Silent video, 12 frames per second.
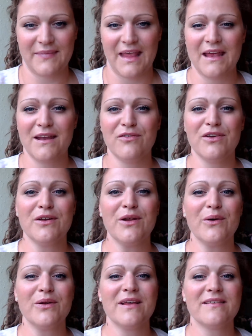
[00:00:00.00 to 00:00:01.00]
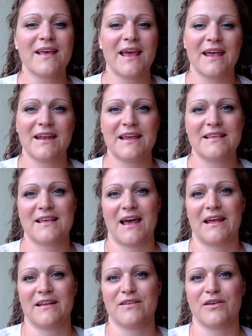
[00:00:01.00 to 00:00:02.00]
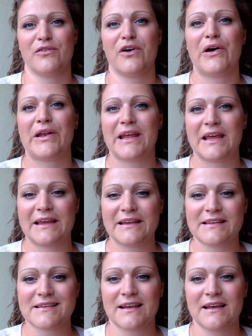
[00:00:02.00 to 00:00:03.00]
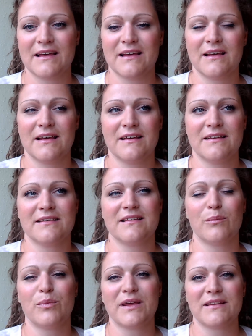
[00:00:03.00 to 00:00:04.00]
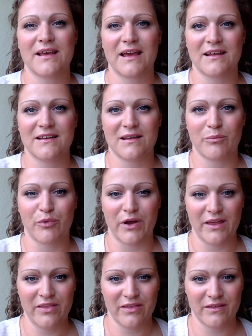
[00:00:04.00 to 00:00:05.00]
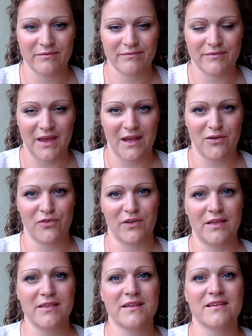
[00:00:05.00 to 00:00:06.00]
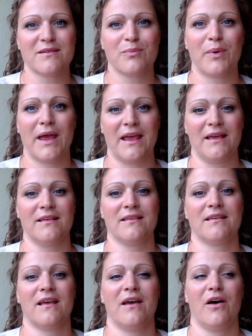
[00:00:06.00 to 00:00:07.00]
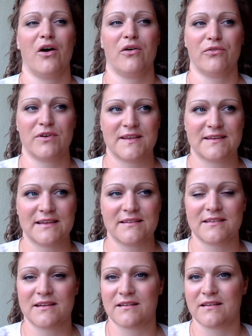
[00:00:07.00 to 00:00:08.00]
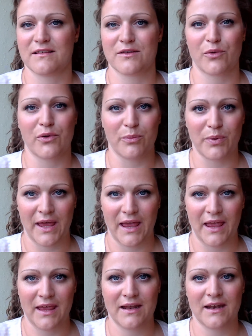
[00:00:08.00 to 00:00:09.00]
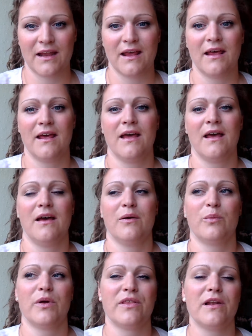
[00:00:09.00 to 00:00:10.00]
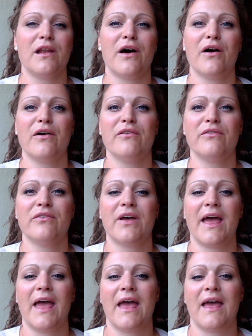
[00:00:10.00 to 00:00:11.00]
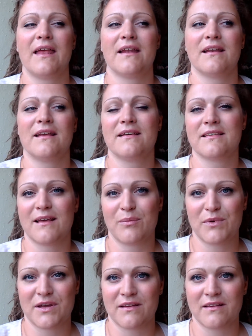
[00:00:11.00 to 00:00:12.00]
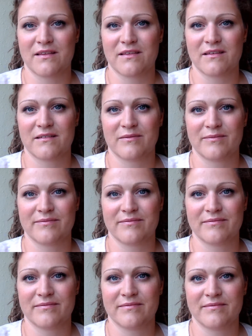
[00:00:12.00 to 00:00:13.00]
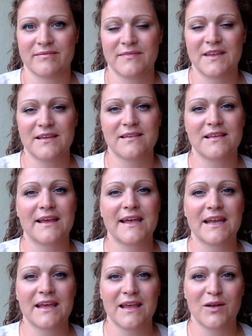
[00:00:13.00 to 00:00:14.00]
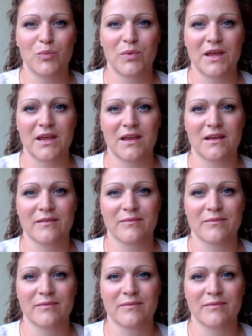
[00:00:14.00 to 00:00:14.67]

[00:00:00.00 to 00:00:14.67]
And if you notice any signs of unease, simply take a deep breath and fill the space of resistance or pain with love and acceptance. Just letting it be.